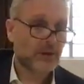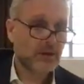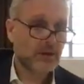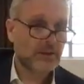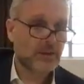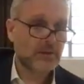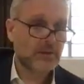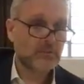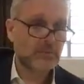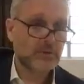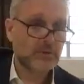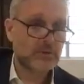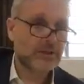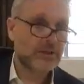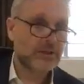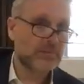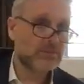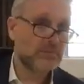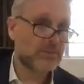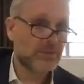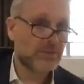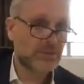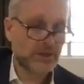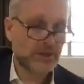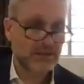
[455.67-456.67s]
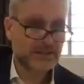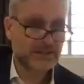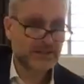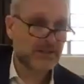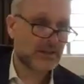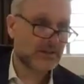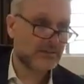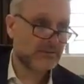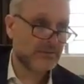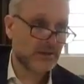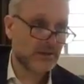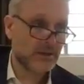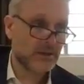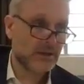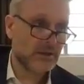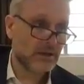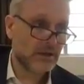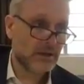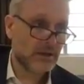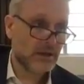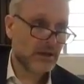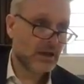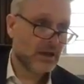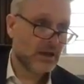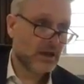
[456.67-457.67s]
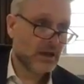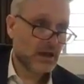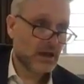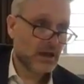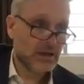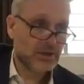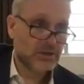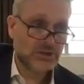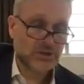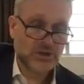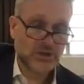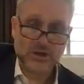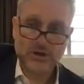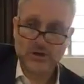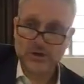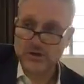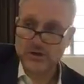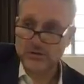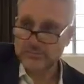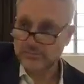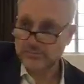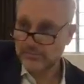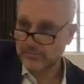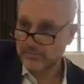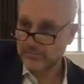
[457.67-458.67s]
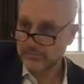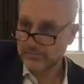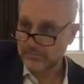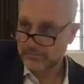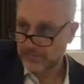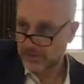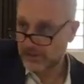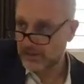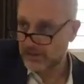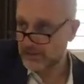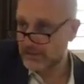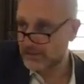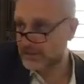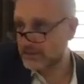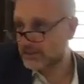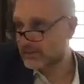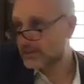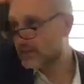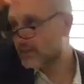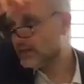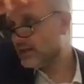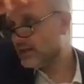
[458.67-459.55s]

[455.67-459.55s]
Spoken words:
Then Modim, thanksgiving, and Shalom, peace.